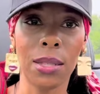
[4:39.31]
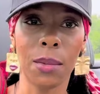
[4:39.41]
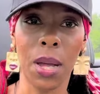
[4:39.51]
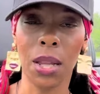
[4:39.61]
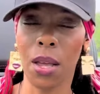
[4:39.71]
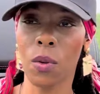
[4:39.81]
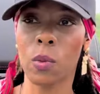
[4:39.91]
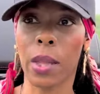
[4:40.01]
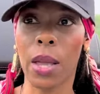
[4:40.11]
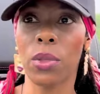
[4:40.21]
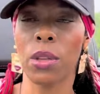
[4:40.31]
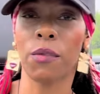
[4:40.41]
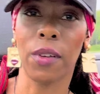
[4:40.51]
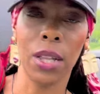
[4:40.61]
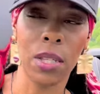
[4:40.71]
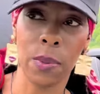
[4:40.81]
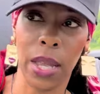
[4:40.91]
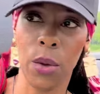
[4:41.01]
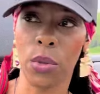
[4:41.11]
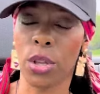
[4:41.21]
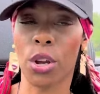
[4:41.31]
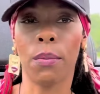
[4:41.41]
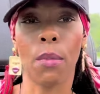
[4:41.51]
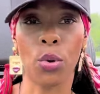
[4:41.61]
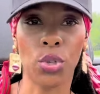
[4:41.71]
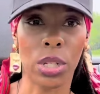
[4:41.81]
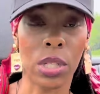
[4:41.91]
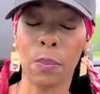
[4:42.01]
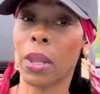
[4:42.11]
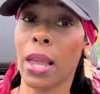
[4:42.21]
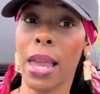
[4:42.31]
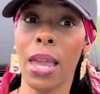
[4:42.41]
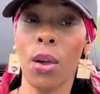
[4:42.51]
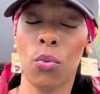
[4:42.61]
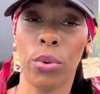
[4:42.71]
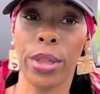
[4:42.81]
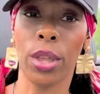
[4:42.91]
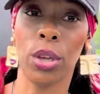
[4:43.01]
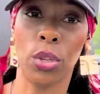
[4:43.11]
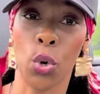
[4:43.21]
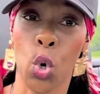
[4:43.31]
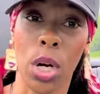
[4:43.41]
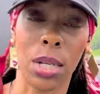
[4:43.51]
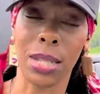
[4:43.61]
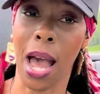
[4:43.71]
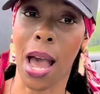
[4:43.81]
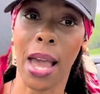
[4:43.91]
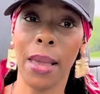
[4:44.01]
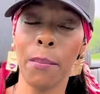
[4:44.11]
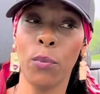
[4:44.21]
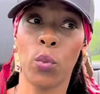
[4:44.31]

Somebody that was playing with your feelings, playing with your emotions, playing with your time,